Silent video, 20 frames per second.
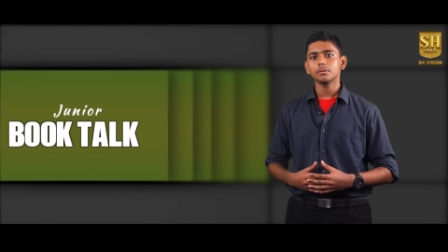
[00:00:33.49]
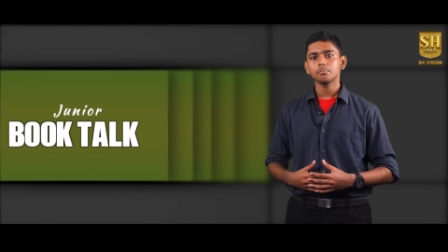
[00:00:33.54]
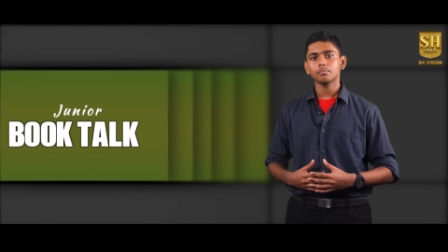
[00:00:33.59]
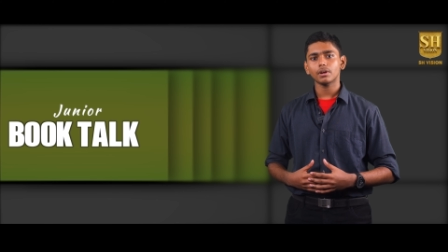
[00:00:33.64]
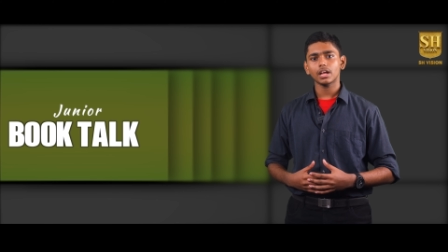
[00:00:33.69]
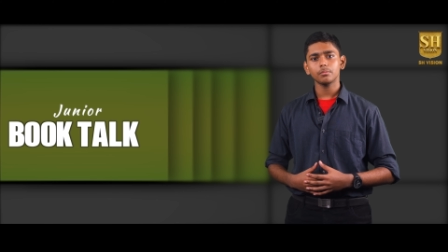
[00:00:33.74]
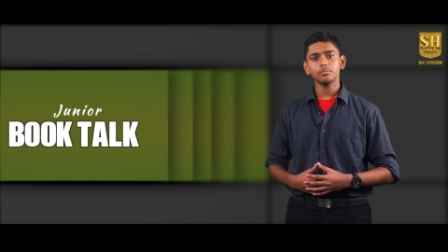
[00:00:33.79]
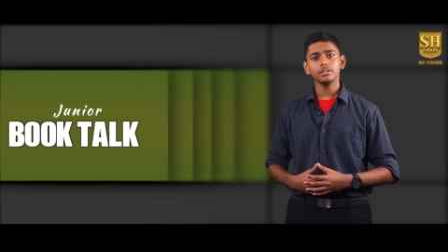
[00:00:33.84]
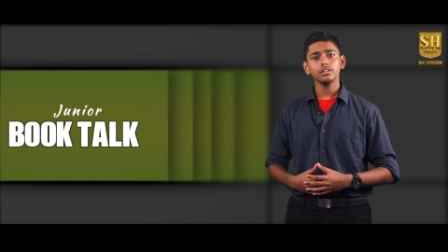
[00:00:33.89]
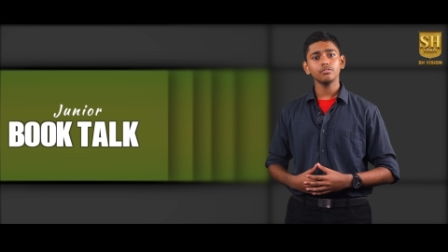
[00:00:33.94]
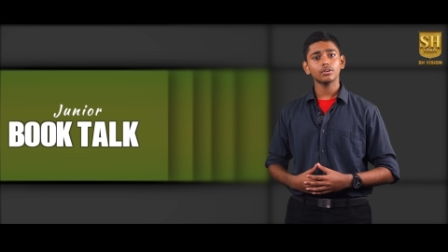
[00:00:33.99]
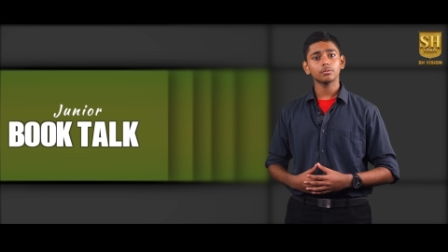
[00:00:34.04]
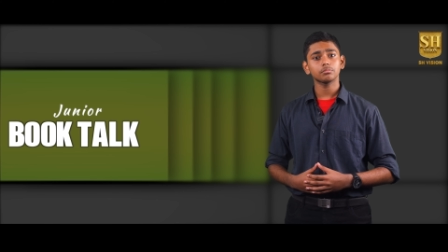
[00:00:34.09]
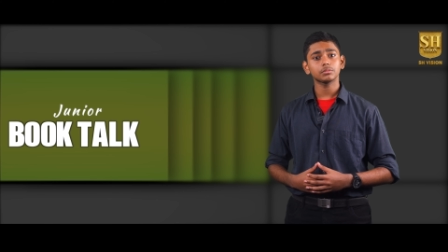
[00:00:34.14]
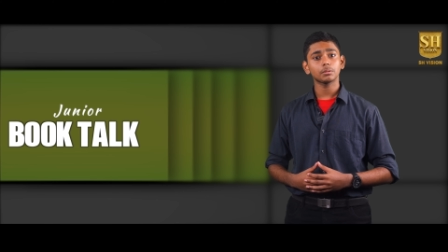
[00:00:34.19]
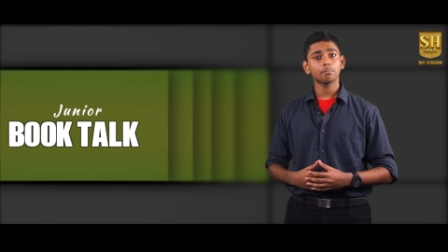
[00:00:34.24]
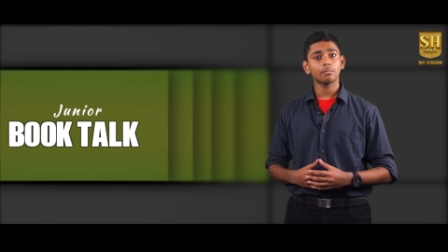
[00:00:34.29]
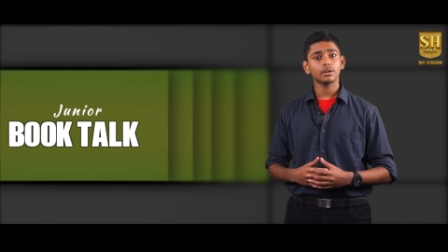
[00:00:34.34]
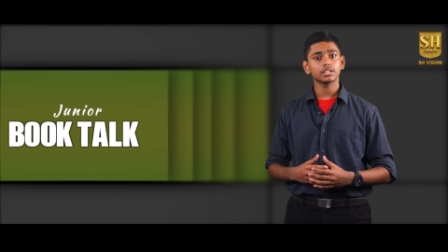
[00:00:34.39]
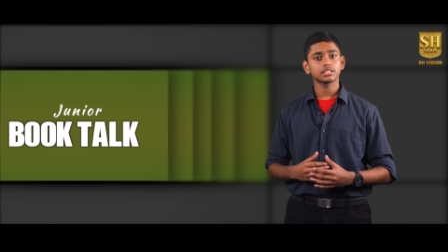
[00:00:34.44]
primarily from
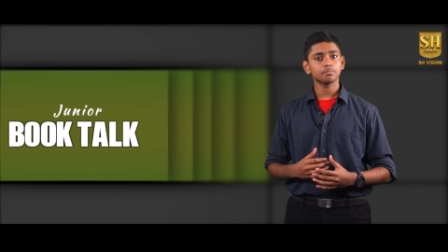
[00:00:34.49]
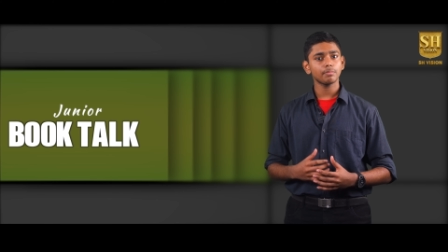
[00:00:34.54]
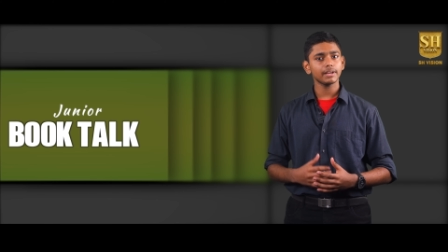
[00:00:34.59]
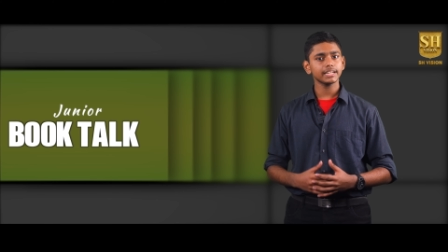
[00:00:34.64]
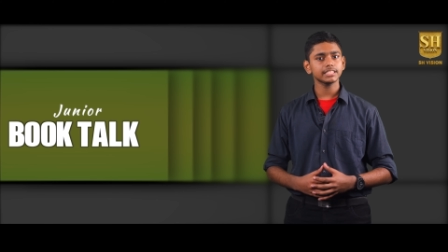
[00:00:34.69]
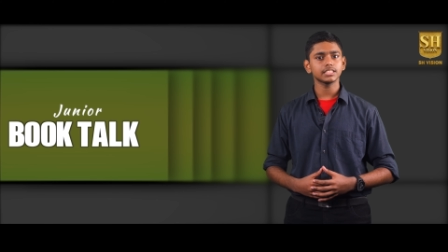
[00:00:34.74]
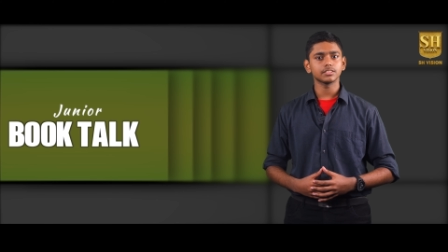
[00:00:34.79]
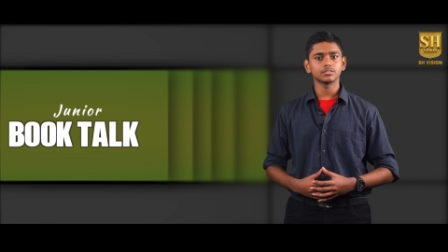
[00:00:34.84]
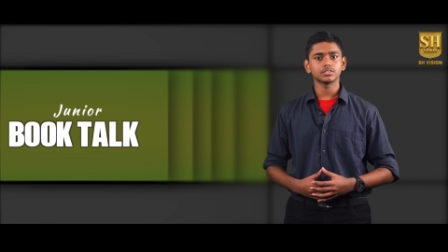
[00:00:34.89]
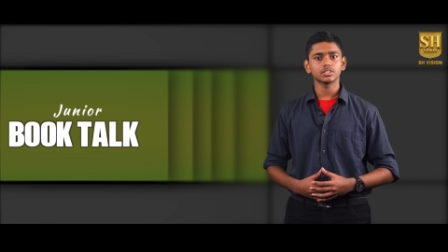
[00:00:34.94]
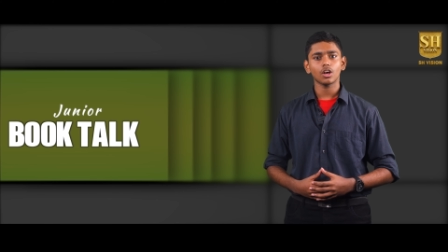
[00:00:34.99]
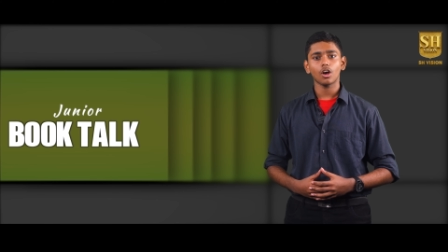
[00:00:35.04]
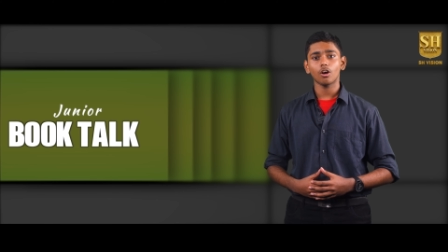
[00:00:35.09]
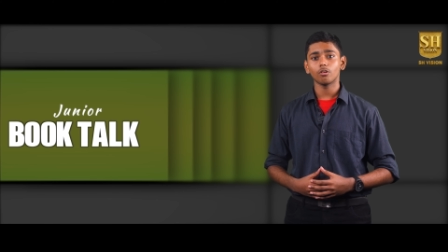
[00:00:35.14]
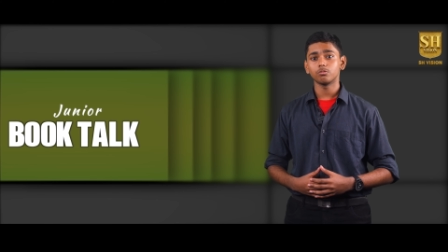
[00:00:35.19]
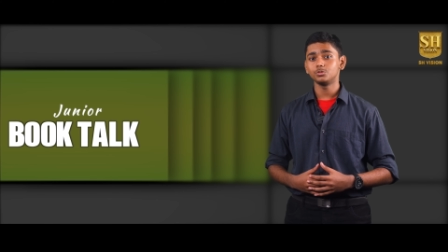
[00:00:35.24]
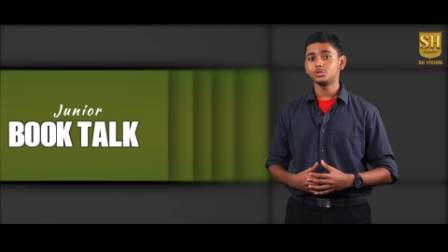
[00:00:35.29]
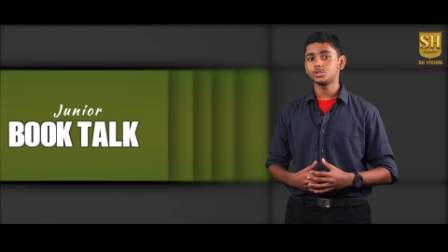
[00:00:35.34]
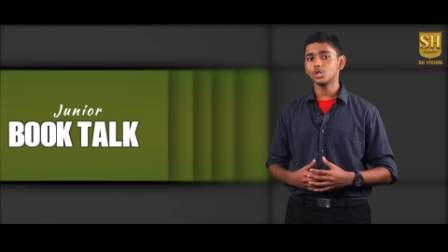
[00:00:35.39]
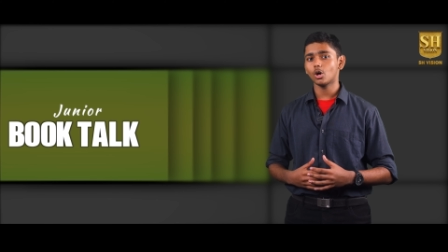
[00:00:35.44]
the perspectives
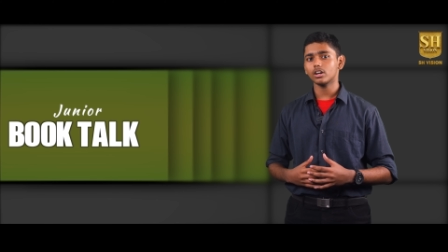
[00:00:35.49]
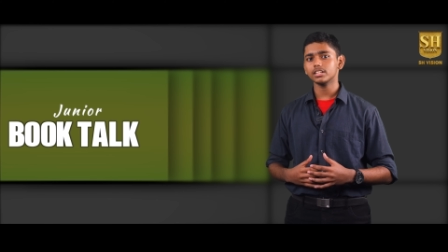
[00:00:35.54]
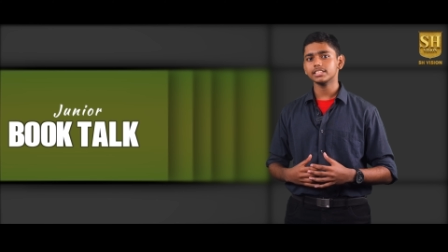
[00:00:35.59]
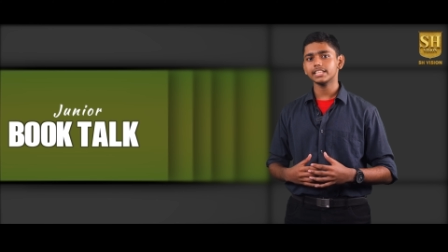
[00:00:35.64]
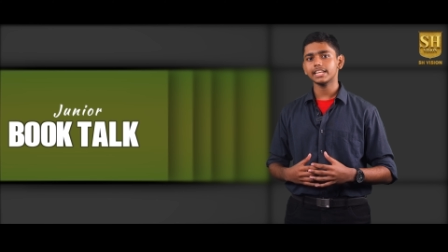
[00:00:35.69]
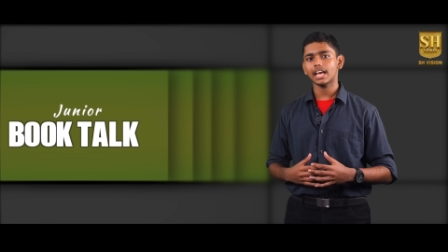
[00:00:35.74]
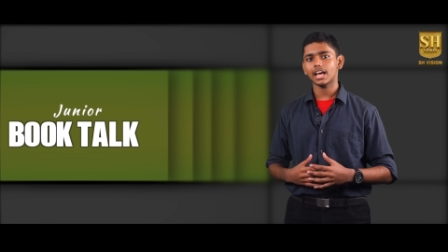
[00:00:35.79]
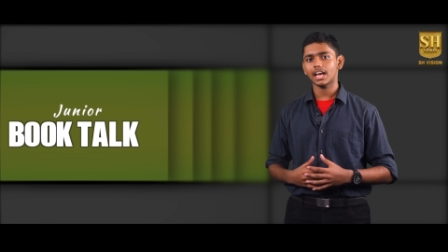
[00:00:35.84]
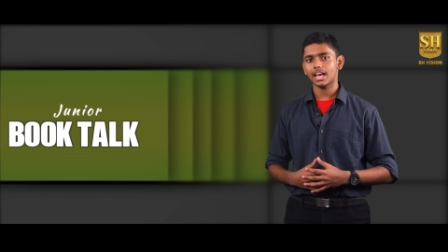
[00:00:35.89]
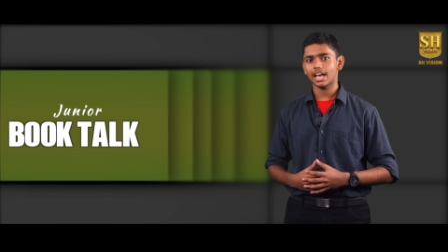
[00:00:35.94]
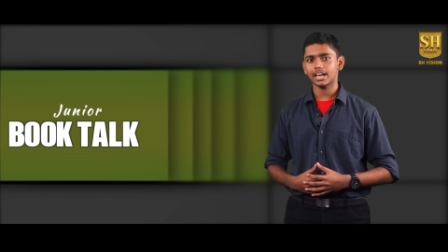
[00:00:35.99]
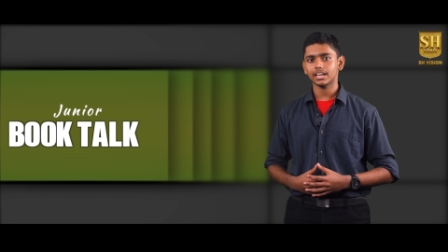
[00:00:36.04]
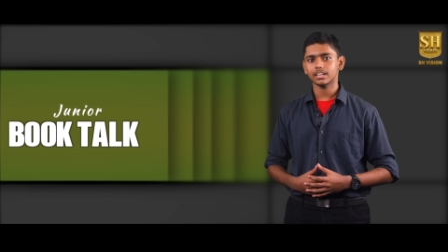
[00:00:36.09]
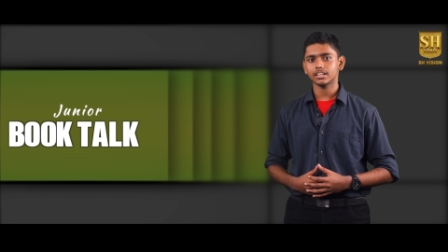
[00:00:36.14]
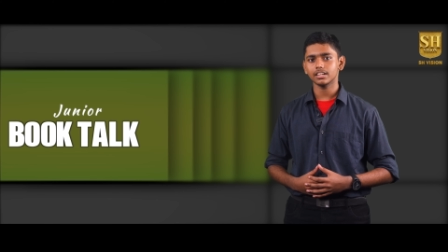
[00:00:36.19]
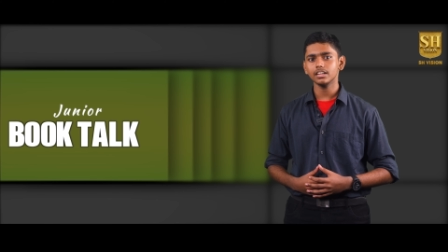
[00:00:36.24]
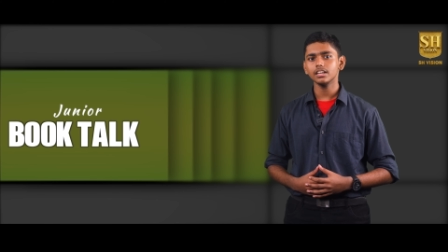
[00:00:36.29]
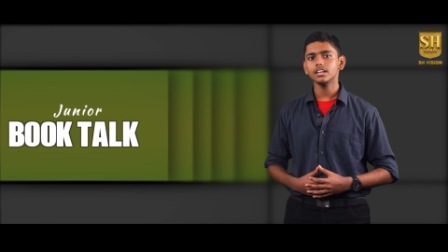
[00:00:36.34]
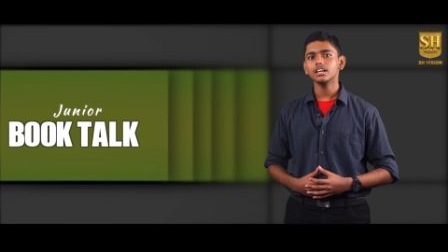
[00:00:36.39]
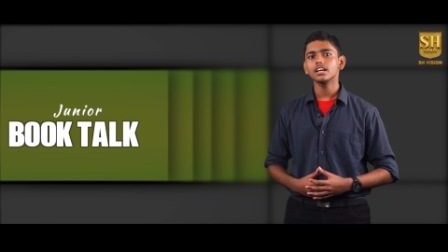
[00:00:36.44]
of Jonathan
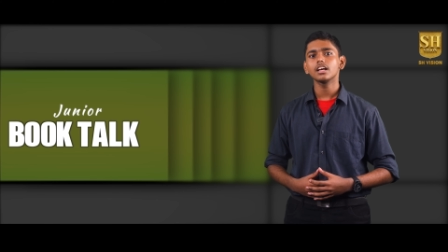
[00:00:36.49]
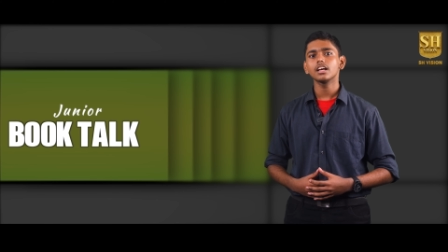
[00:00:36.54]
Harker,